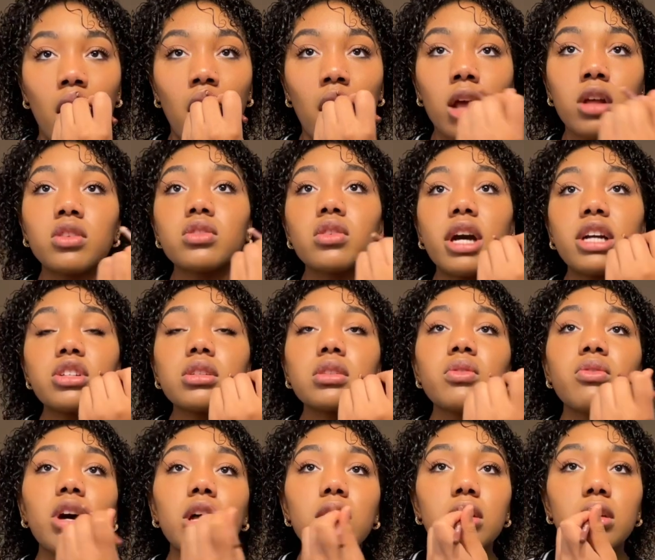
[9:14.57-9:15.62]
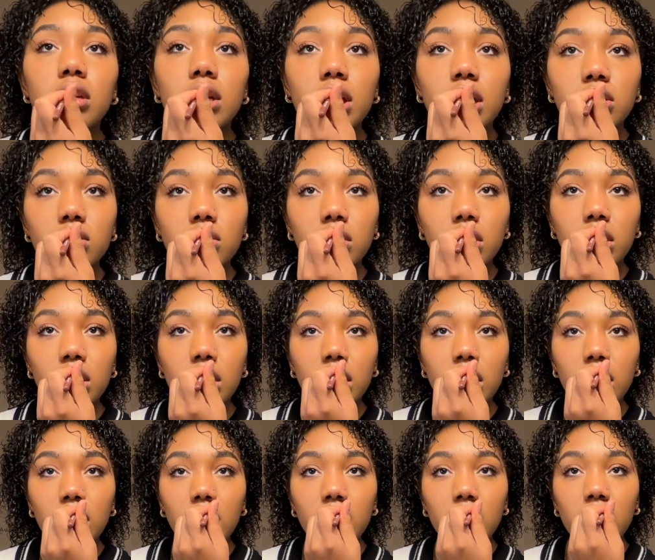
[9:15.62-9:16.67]
So I just follow the natural
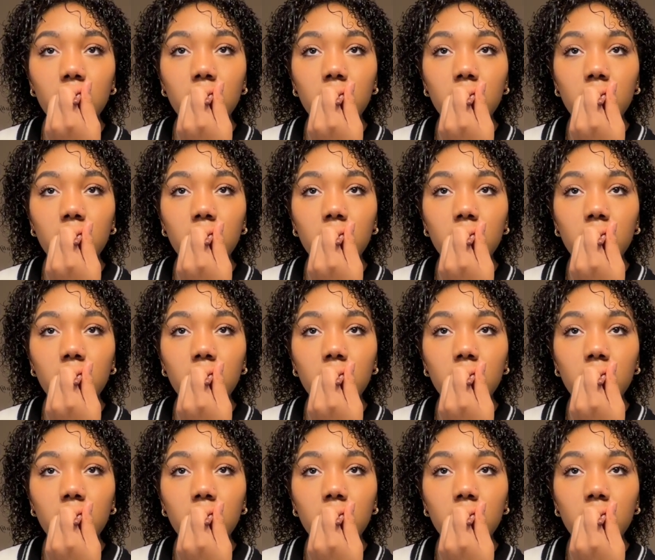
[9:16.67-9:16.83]
lining